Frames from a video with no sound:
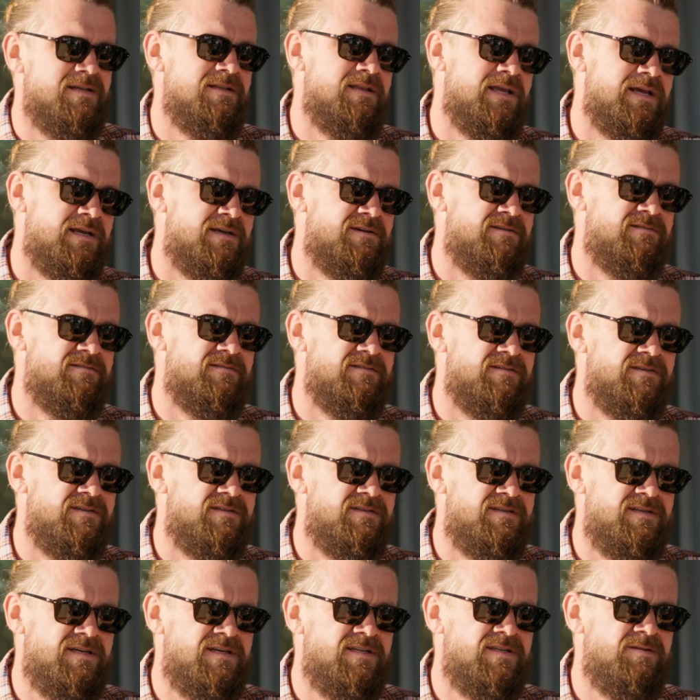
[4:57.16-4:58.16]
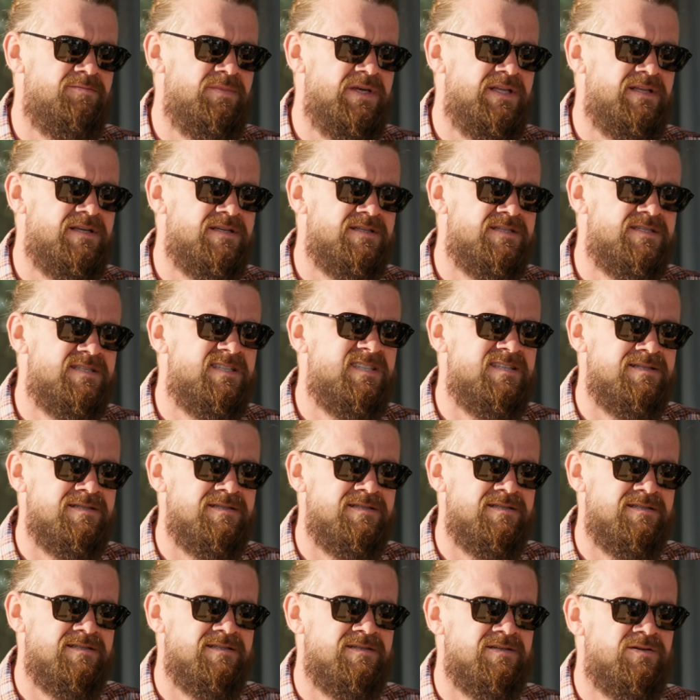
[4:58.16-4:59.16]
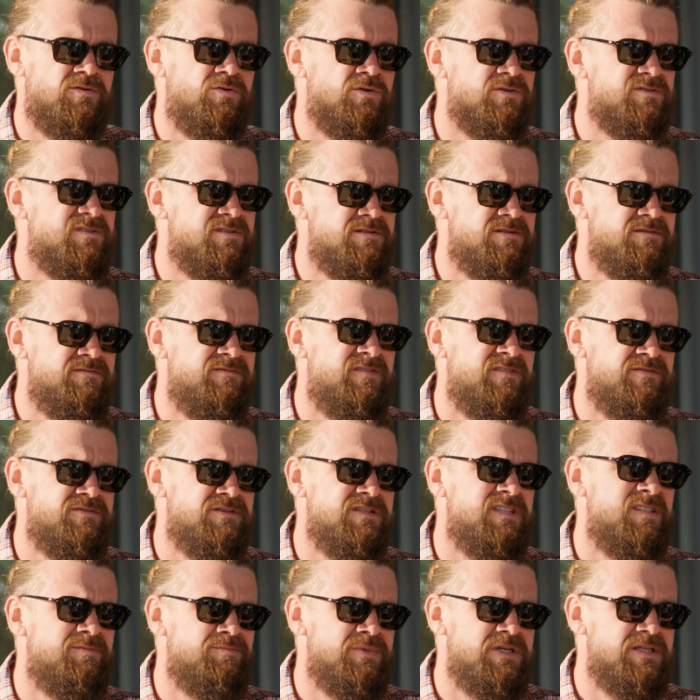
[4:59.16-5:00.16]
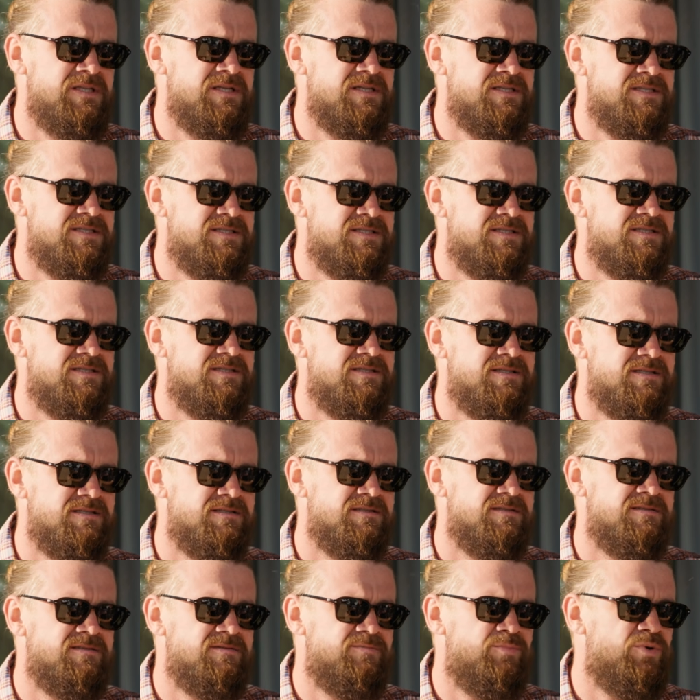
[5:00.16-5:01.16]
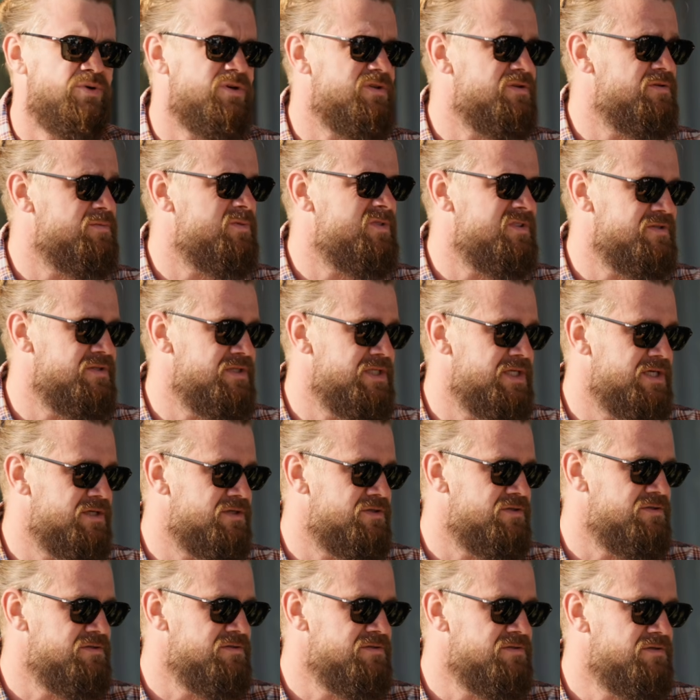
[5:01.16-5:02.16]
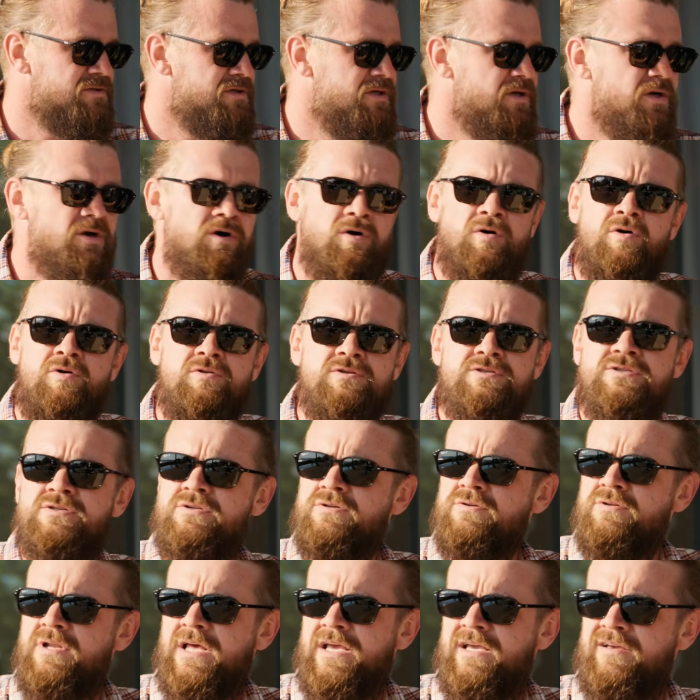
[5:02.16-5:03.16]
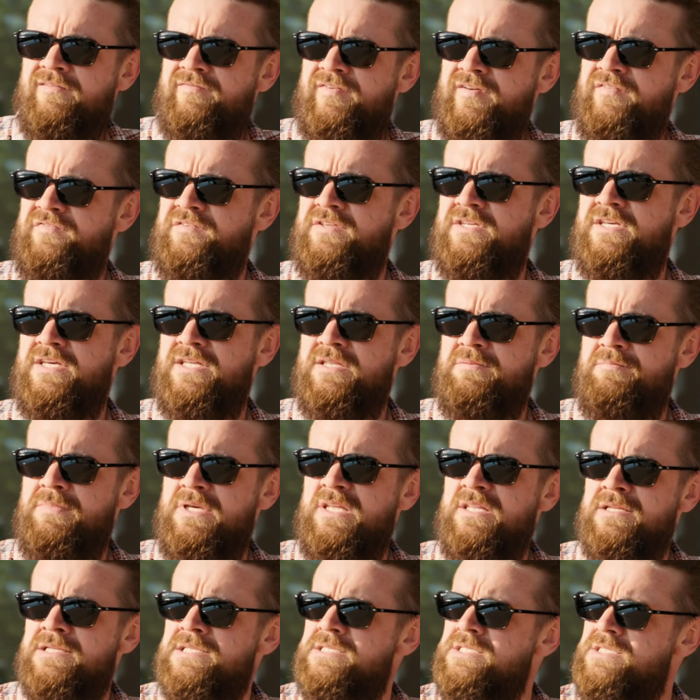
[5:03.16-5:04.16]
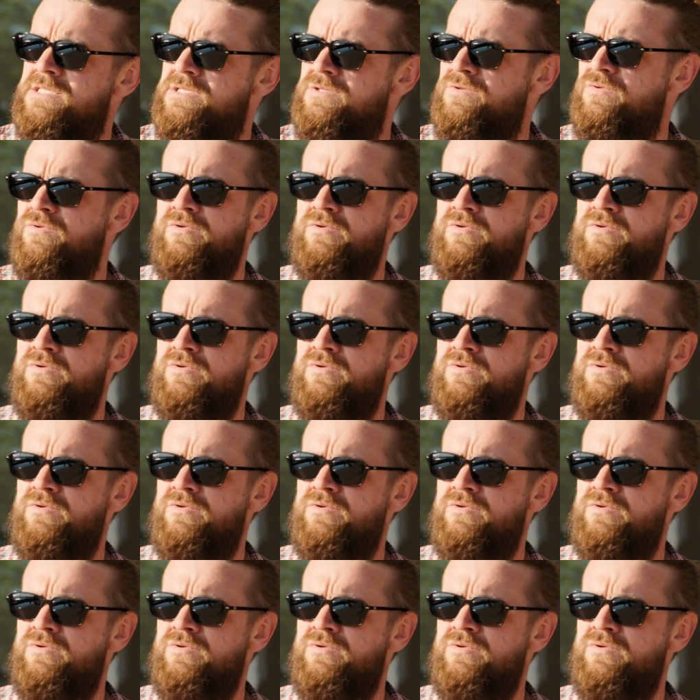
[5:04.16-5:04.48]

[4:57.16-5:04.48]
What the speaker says: like 10 minutes Kotor, 15 minutes Porto Montenegro. Also like 15 minutes to